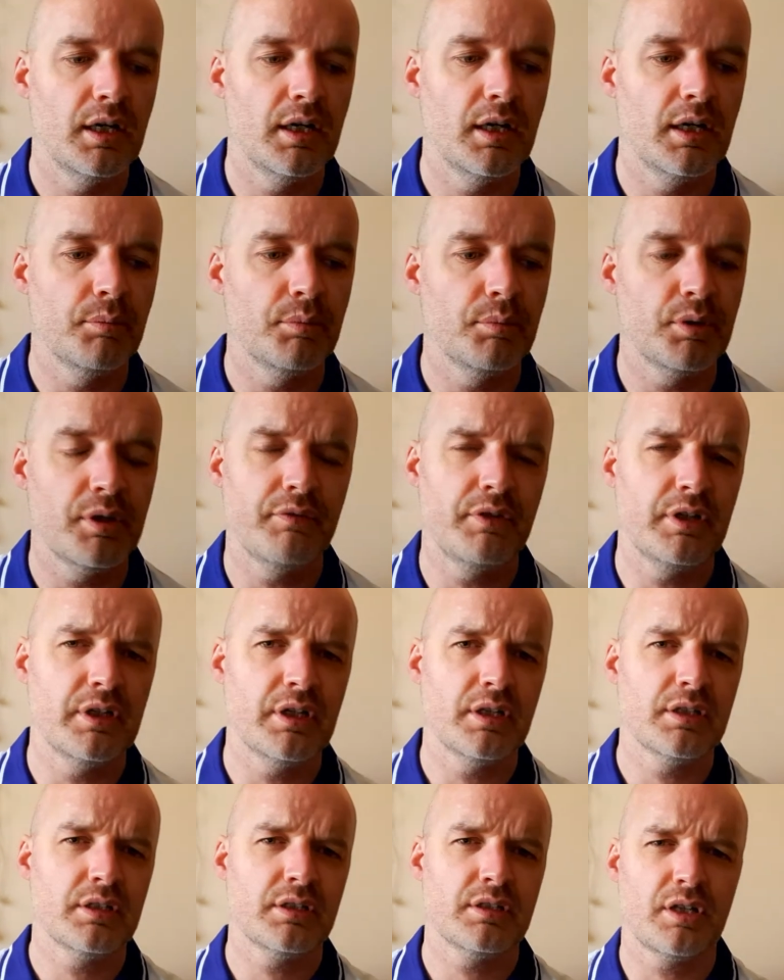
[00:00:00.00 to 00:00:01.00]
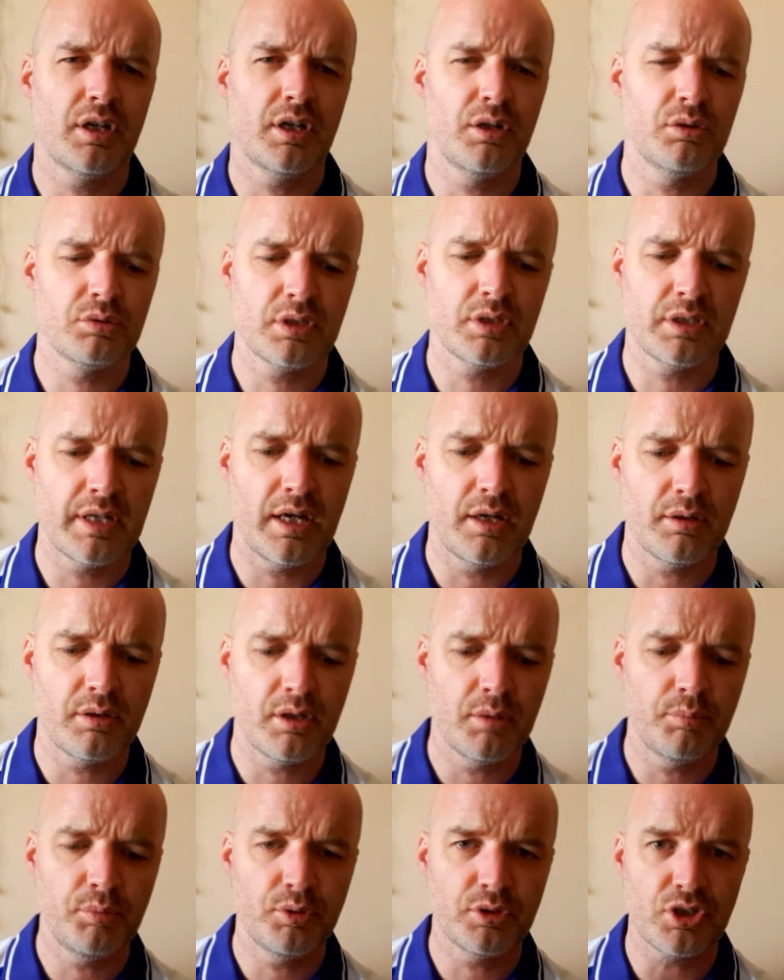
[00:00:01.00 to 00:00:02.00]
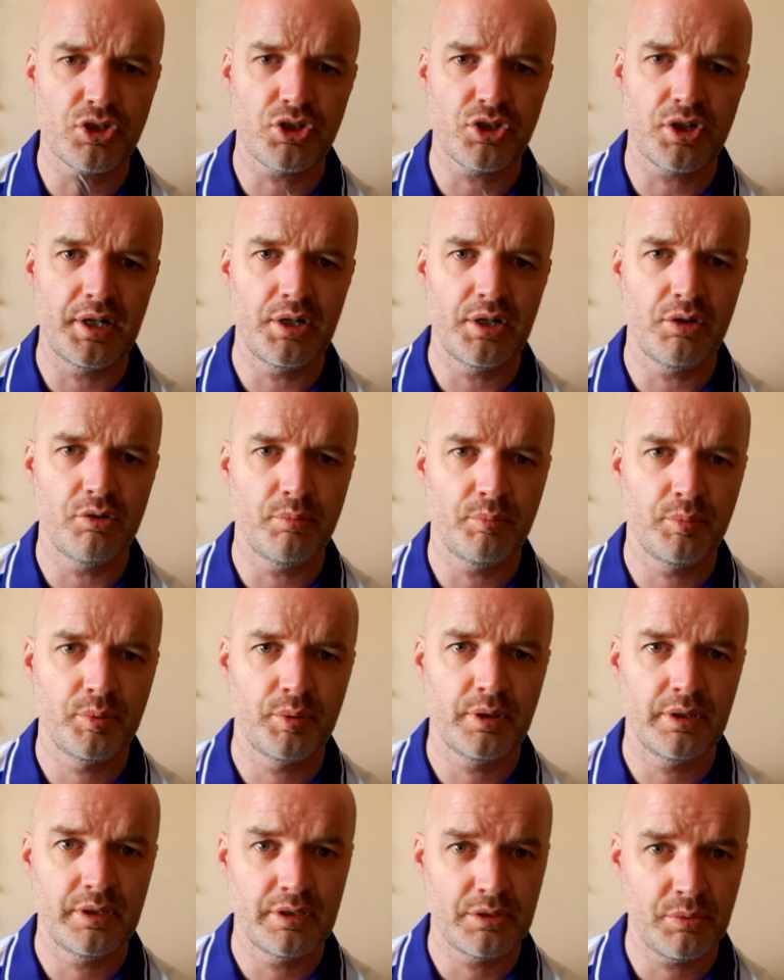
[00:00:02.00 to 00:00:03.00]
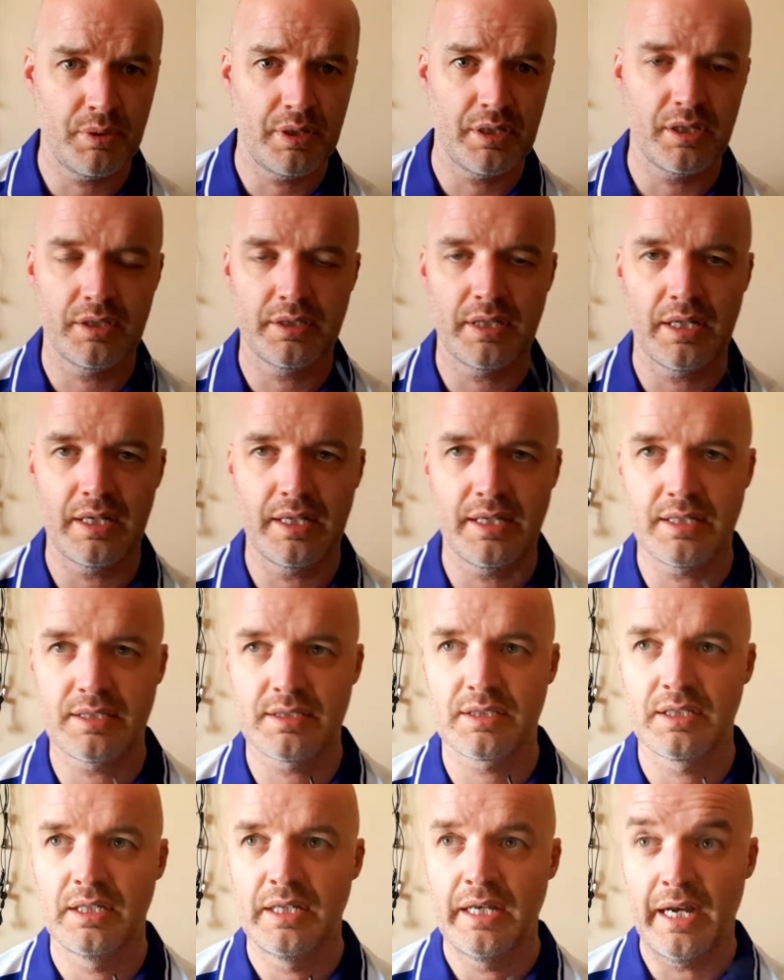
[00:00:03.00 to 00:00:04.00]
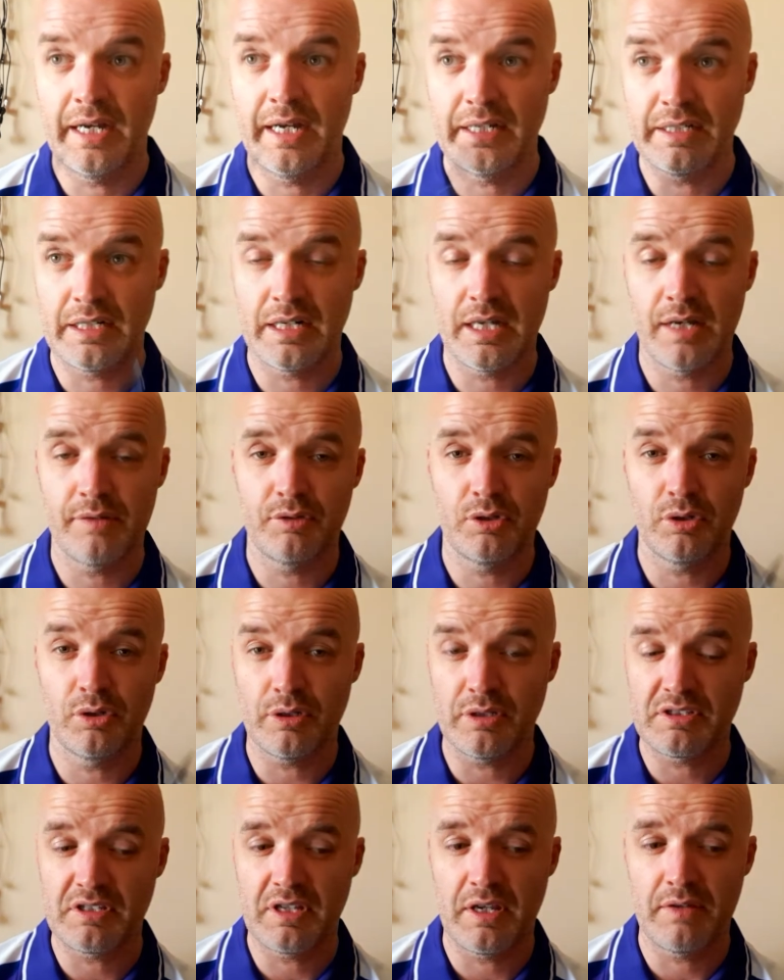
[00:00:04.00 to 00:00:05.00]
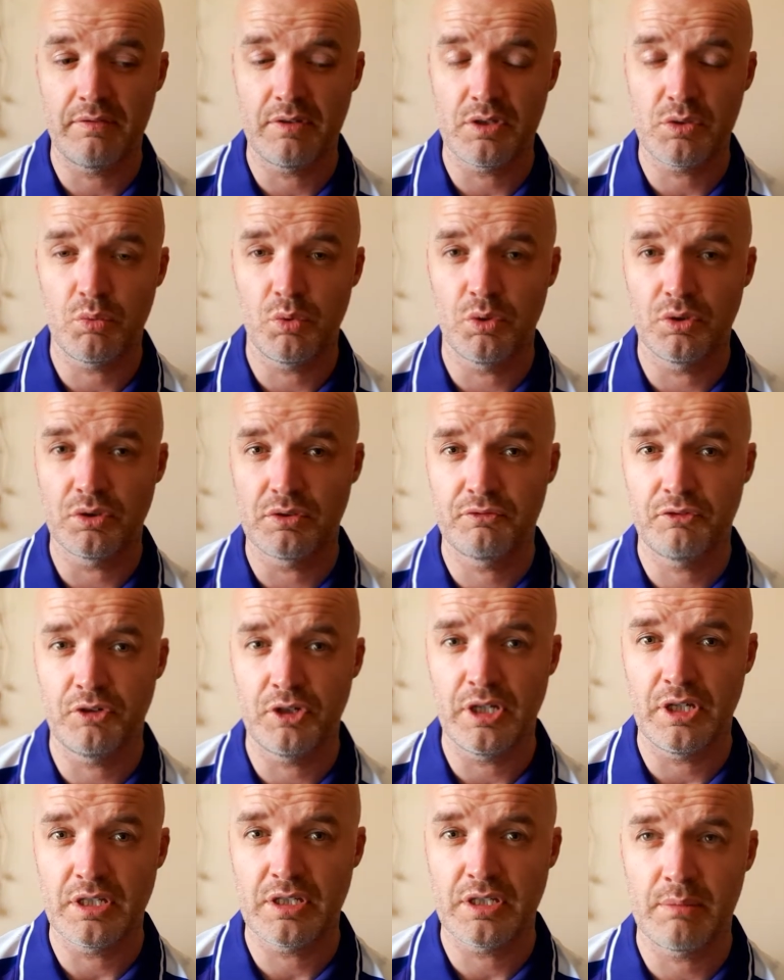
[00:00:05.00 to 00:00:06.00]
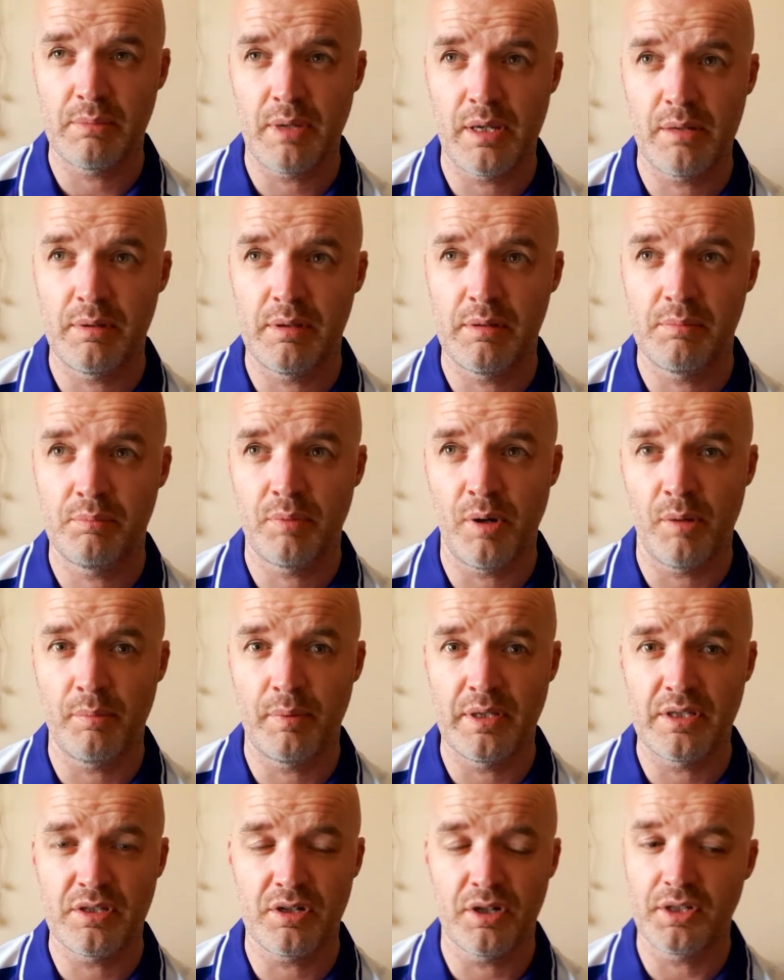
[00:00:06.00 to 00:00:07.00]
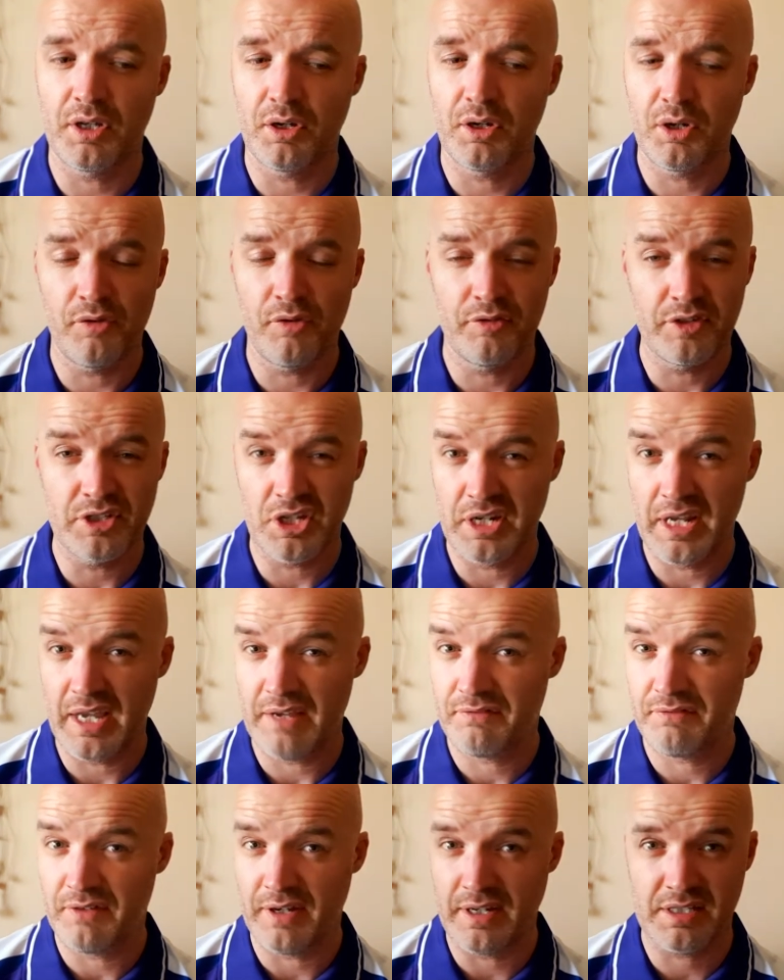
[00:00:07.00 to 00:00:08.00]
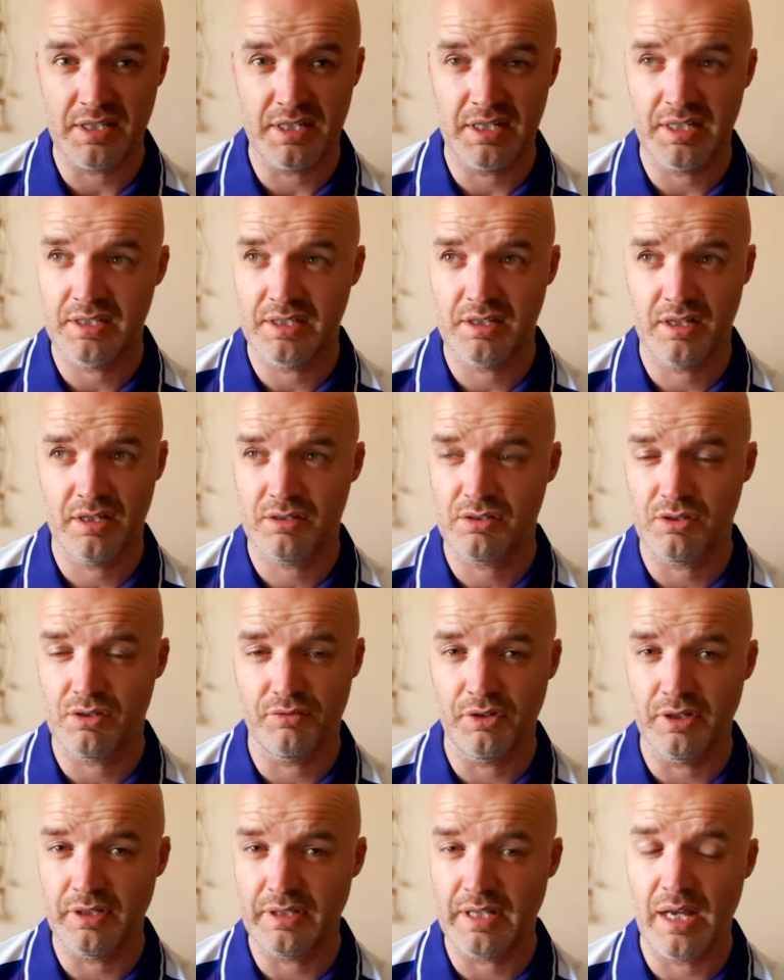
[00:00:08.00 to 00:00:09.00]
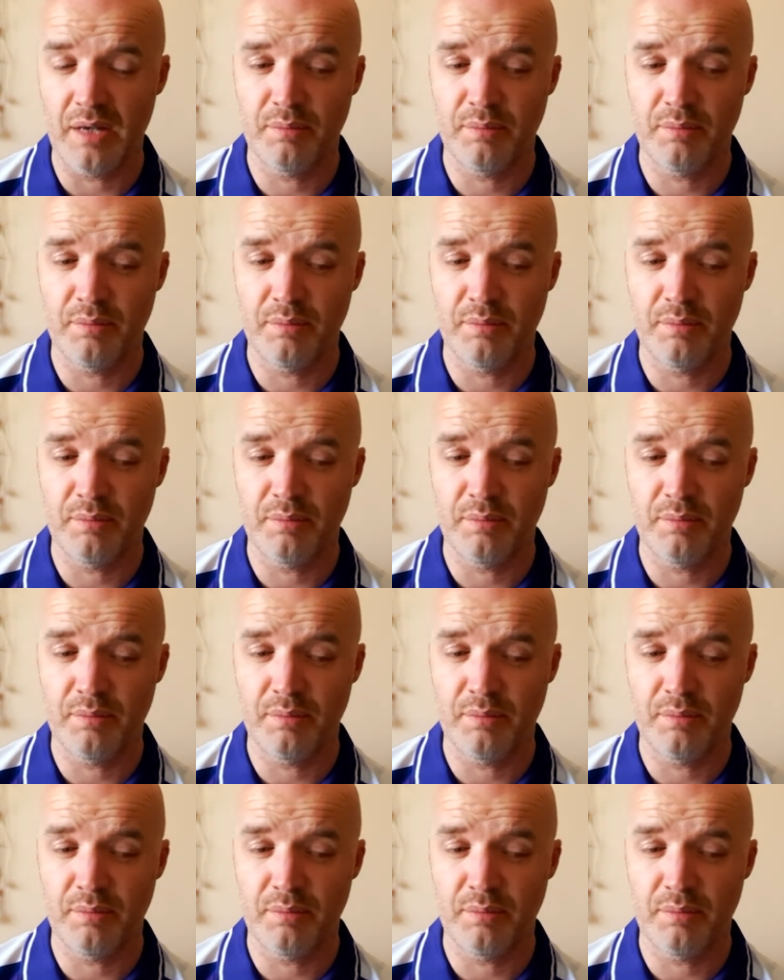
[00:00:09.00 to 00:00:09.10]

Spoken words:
but if you don't, and that, I'm going to put the trailer up as well on the links, and you can have a look and see if it's one for you to maybe pop into. I don't know if it's on Netflix and stuff like that,